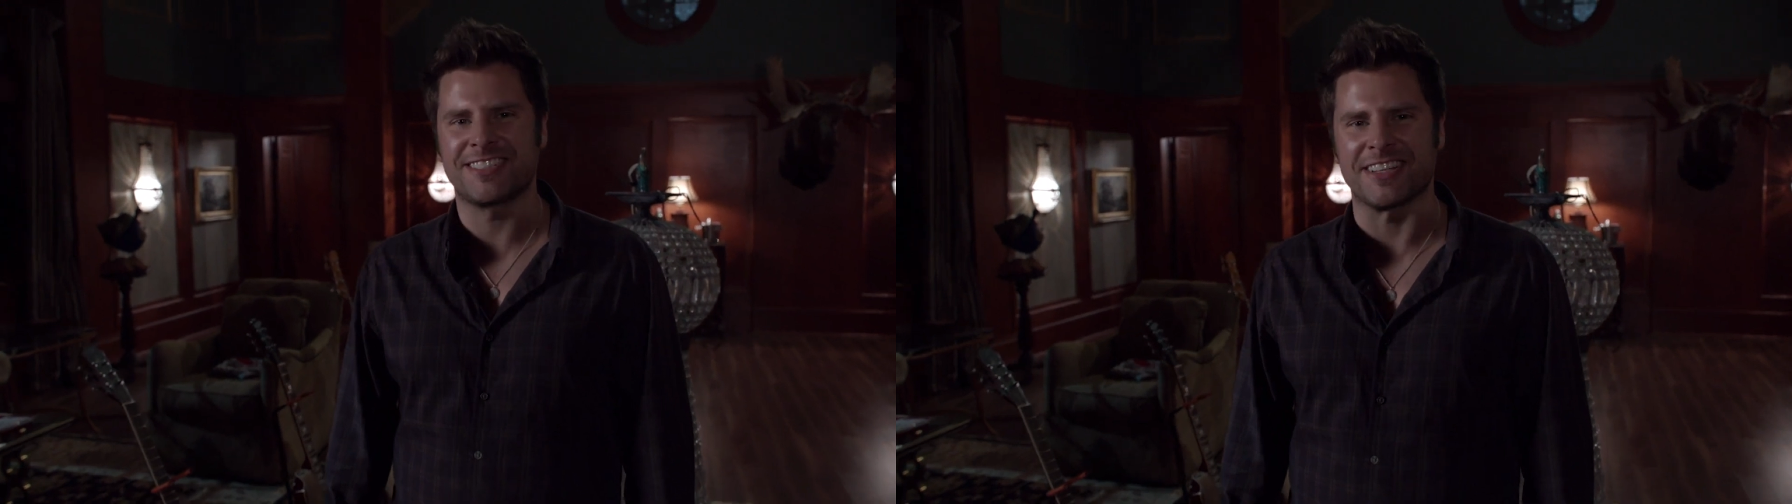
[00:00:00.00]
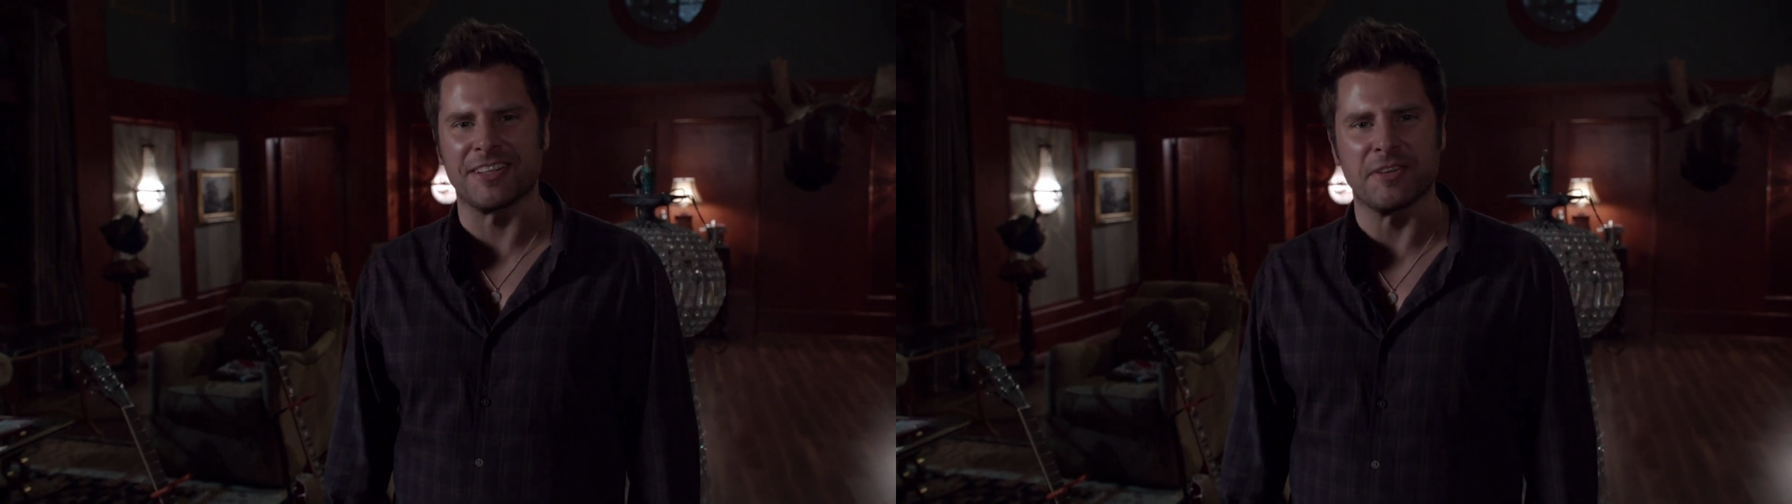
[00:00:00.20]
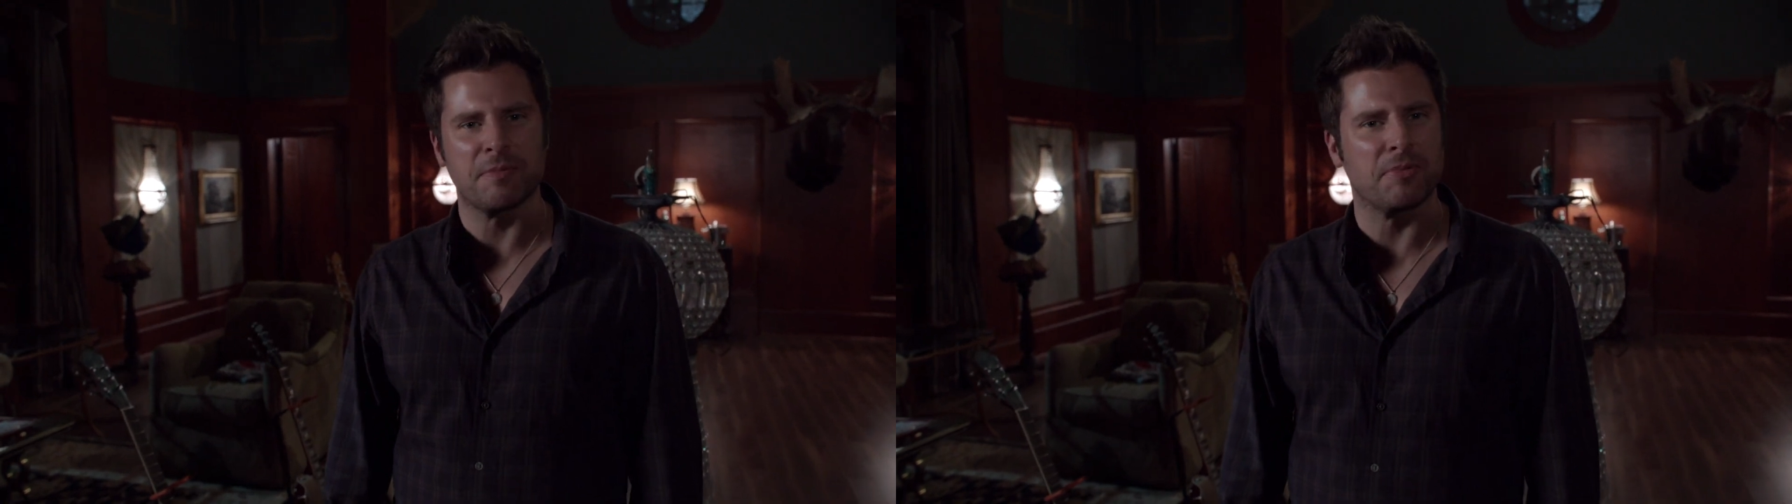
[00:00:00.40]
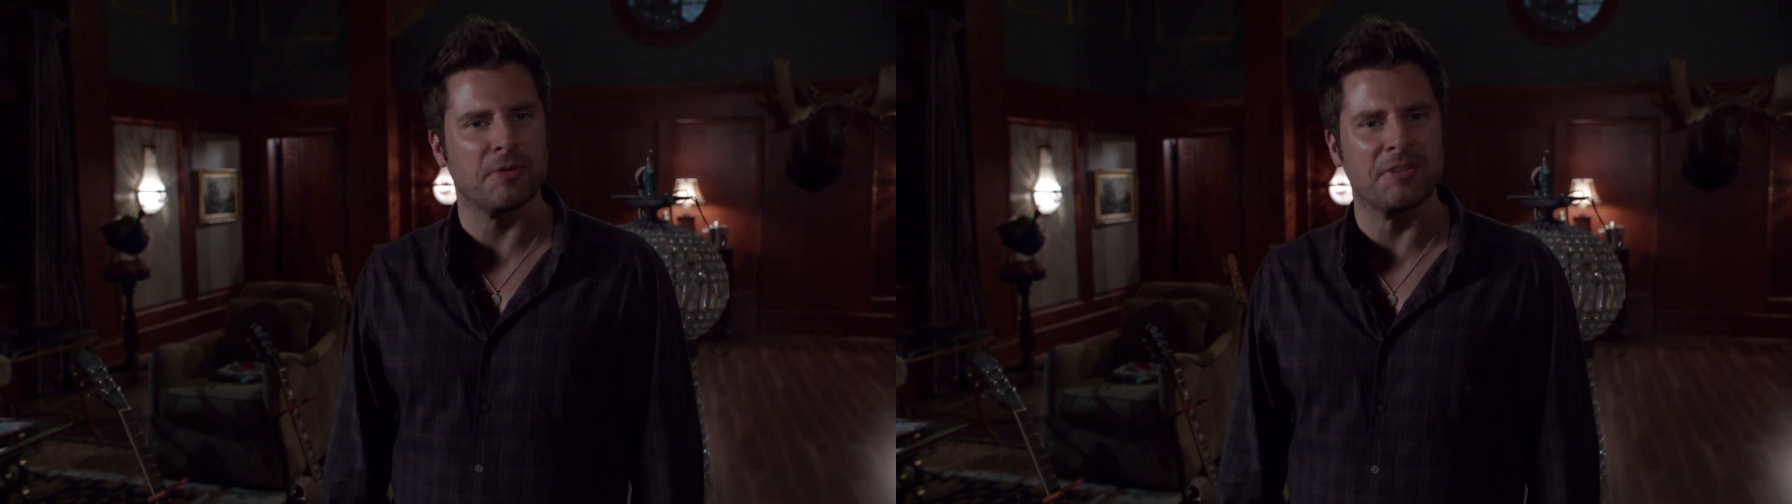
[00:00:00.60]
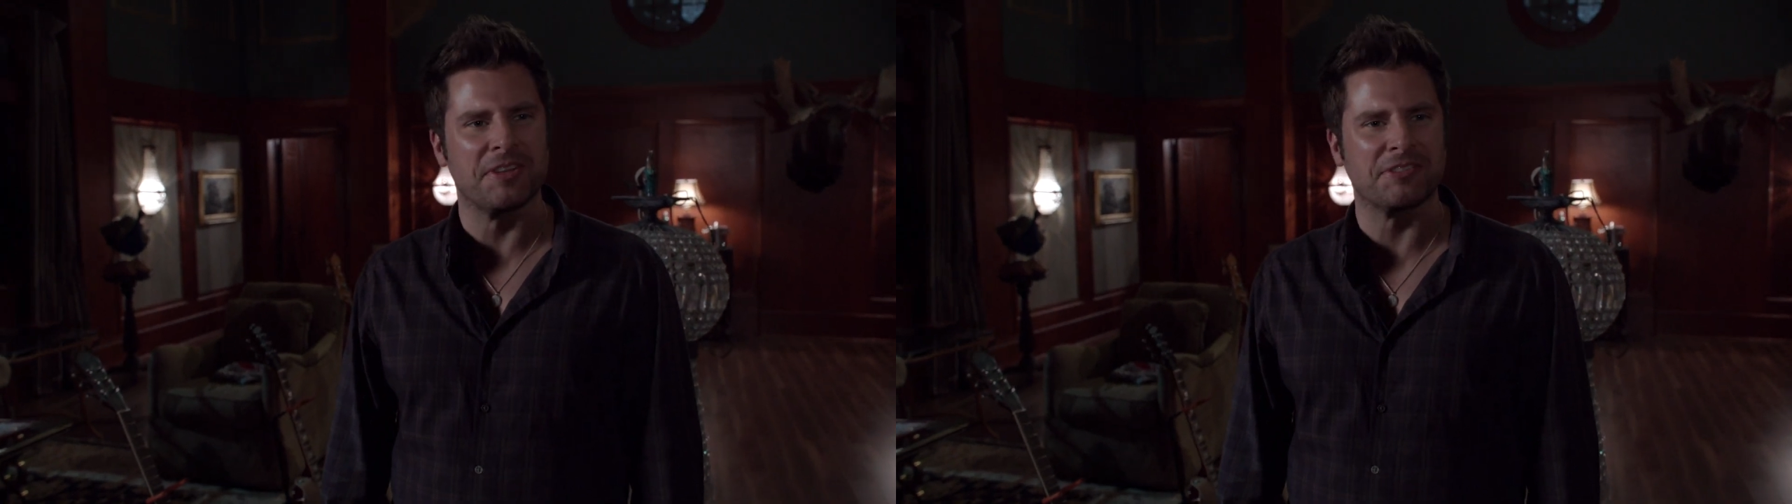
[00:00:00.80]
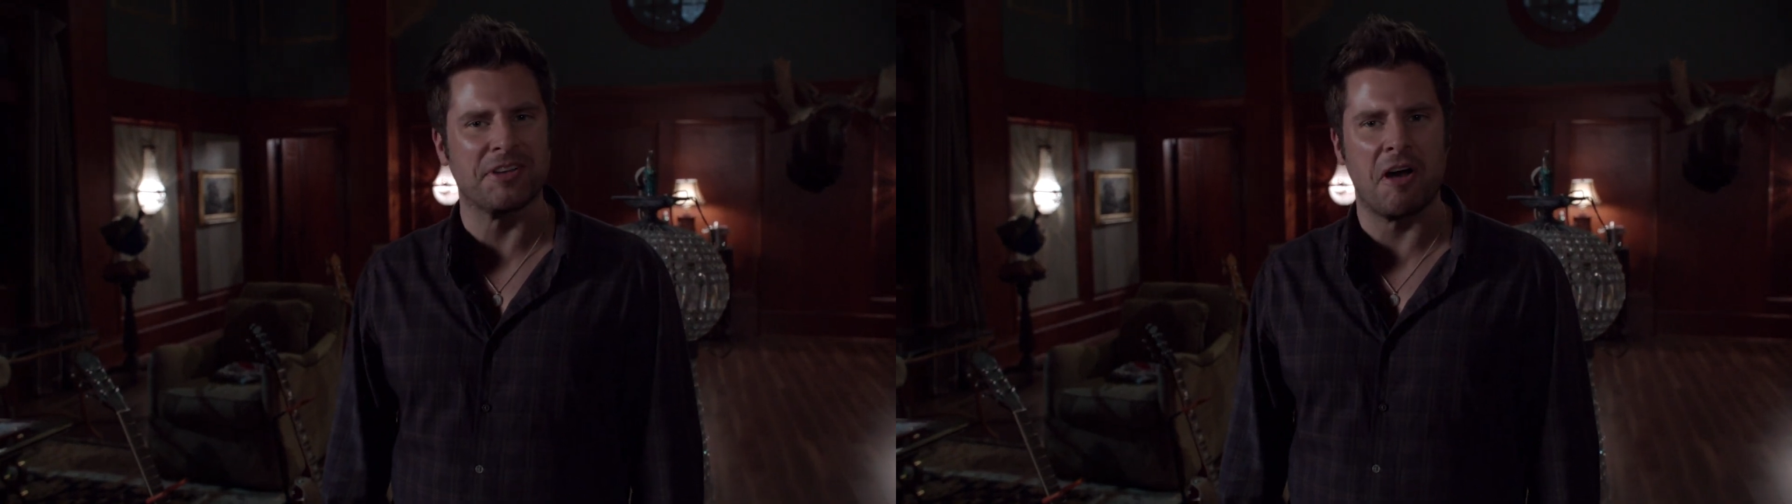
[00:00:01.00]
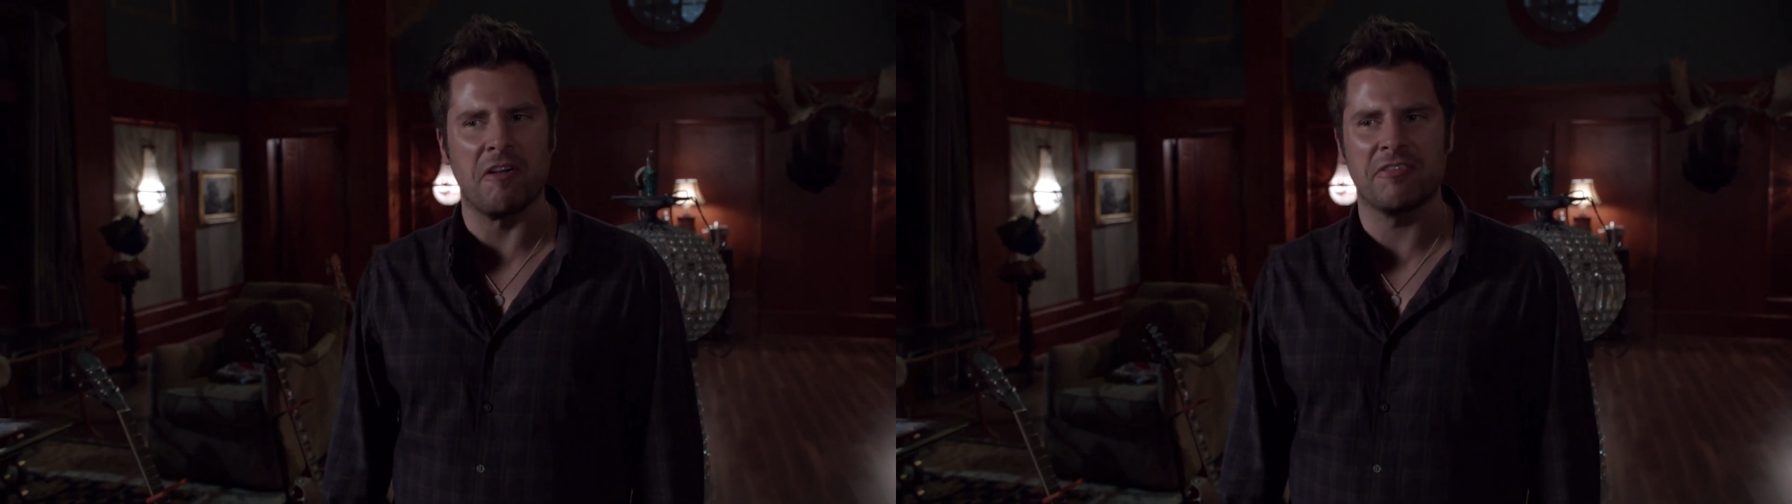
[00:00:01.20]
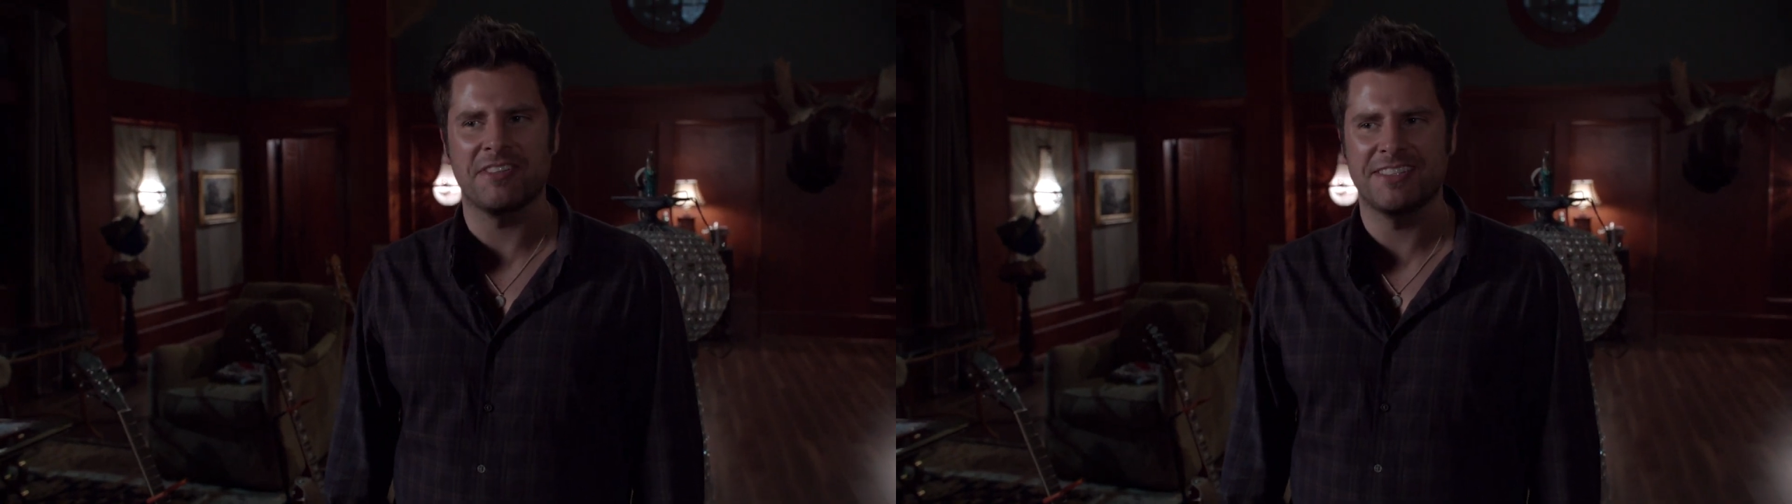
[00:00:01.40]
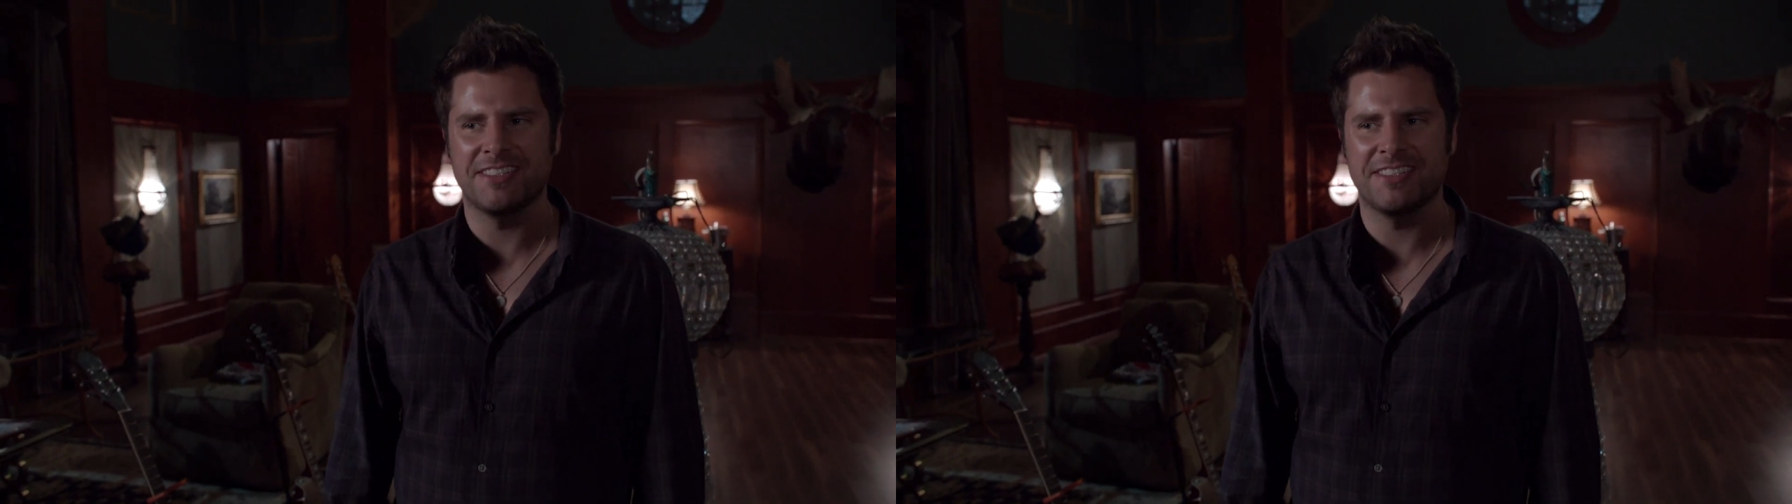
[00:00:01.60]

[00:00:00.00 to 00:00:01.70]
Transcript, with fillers: killer pulled this off.